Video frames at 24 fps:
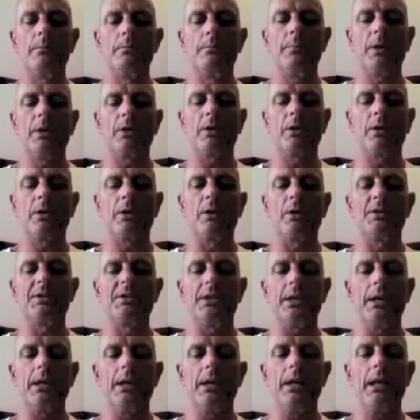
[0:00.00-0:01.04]
because
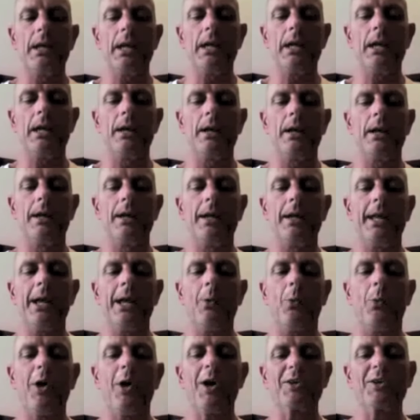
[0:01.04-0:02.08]
it
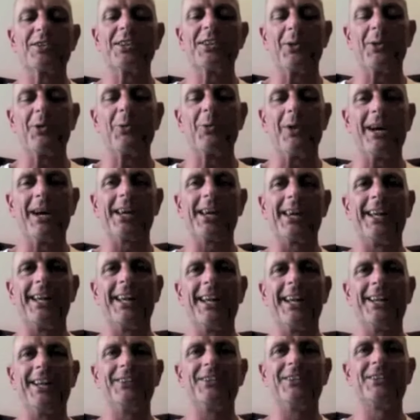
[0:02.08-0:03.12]
worked so
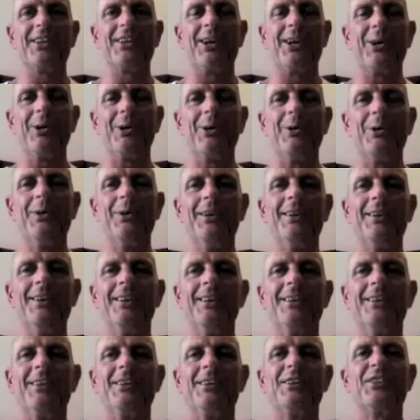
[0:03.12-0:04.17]
quickly and so
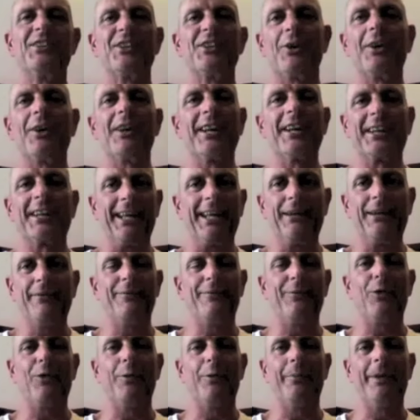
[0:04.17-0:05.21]
solidly
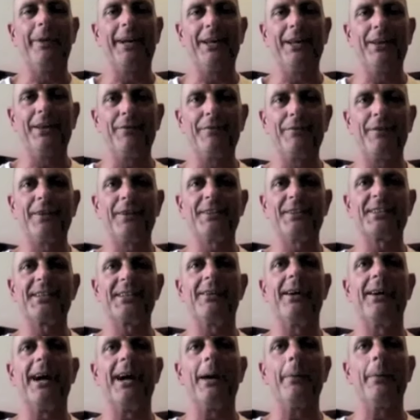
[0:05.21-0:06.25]
for me the first
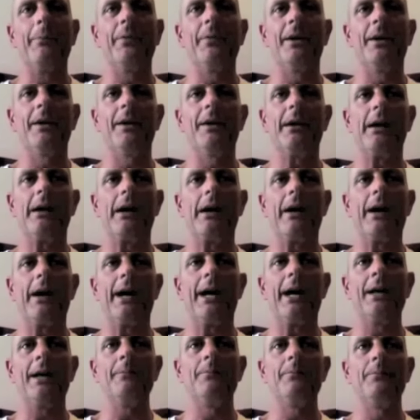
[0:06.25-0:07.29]
time that
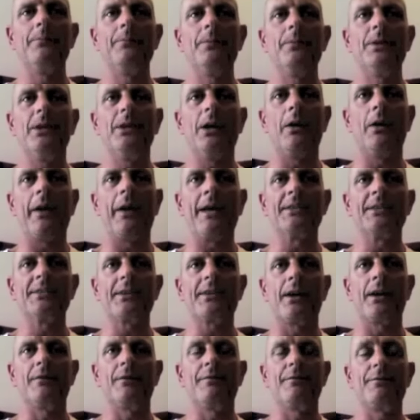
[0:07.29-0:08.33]
I you know that's
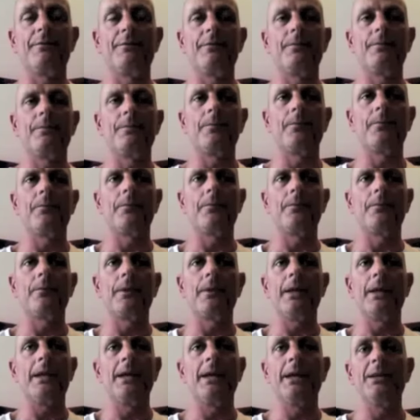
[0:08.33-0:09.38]
kind of
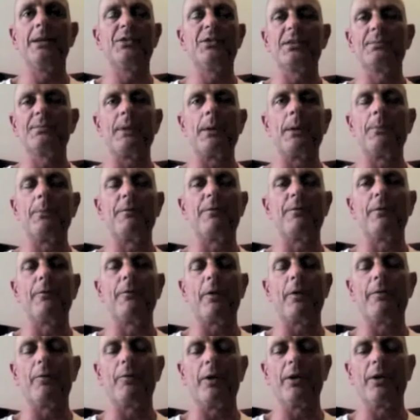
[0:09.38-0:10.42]
it just made me feel
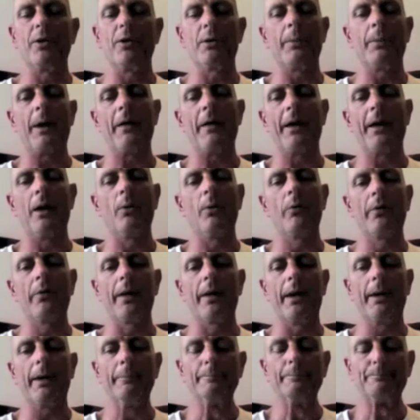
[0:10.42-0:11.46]
very very good about the whole
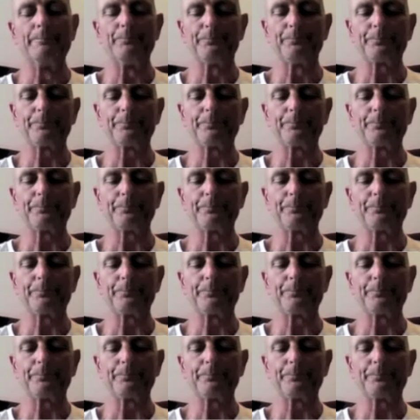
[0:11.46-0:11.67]
thing.